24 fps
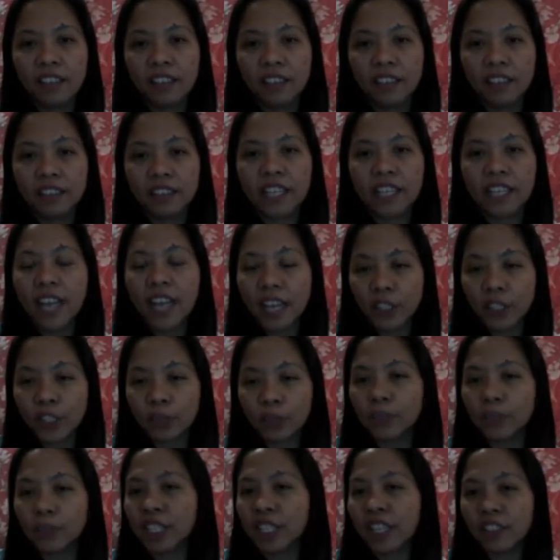the lines
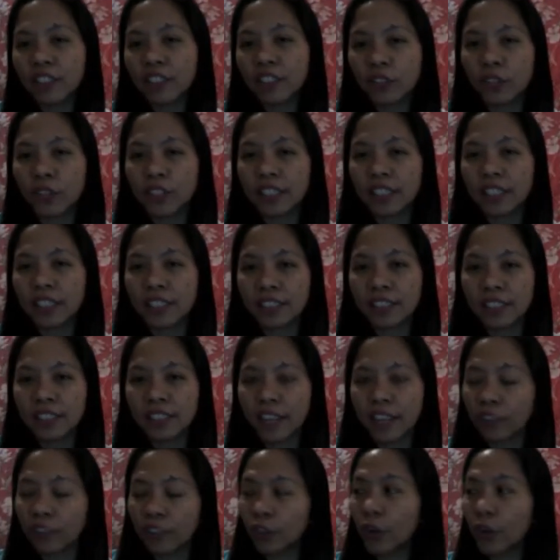were not
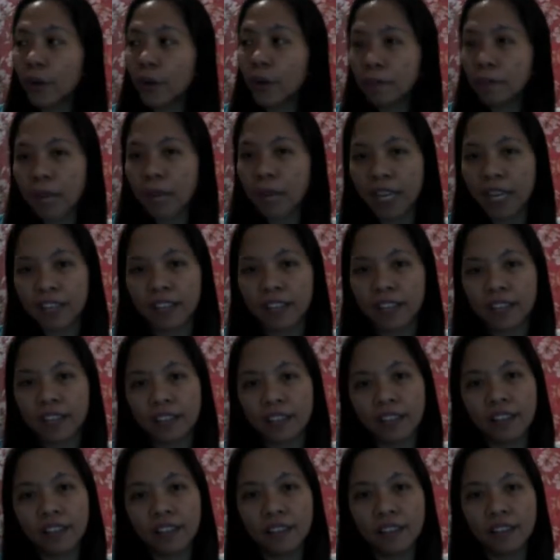consistent or parallel
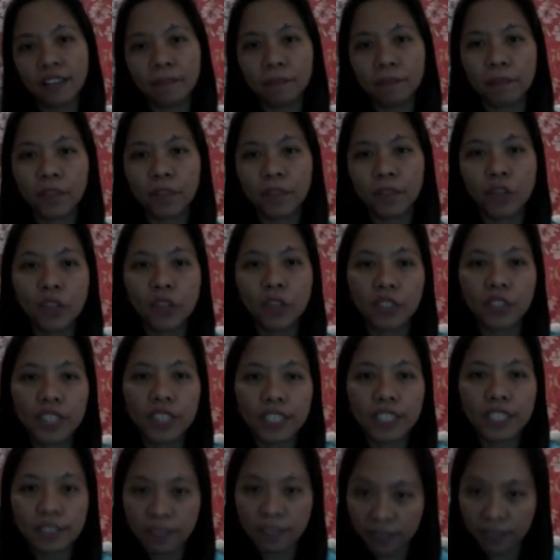on
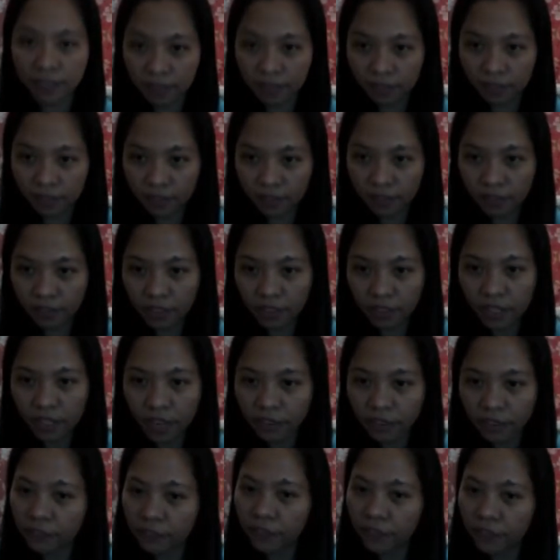this
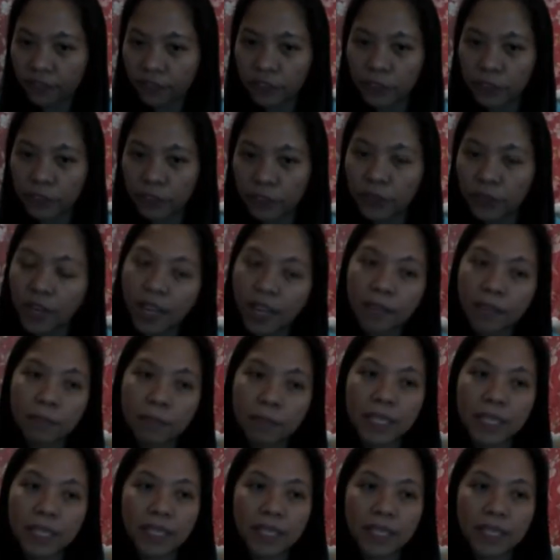graph. So I
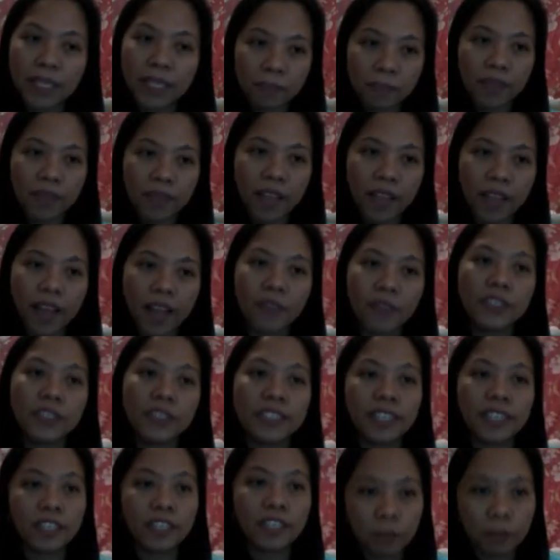believe I will
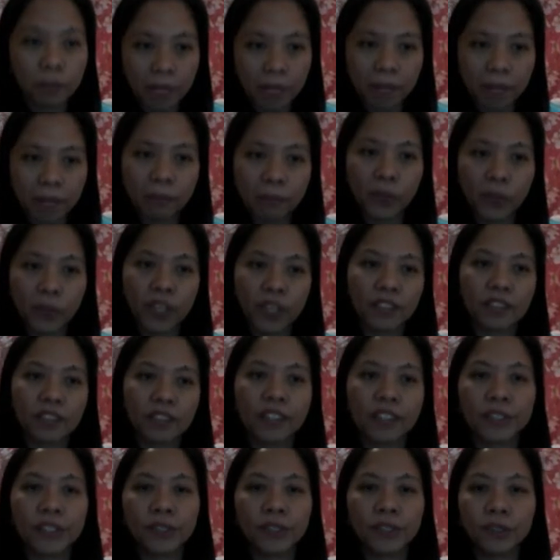stand on my point.
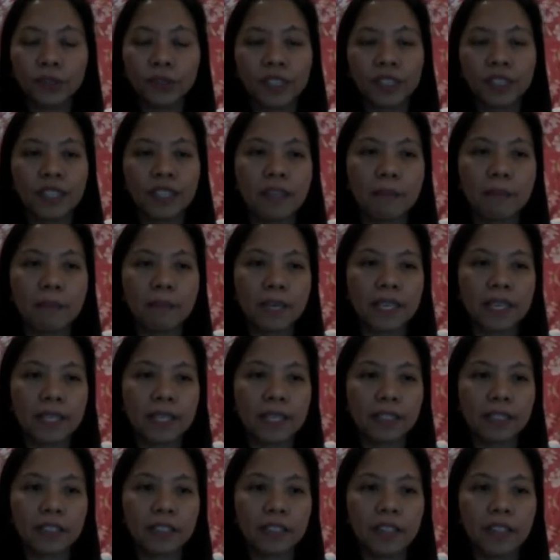There's no significant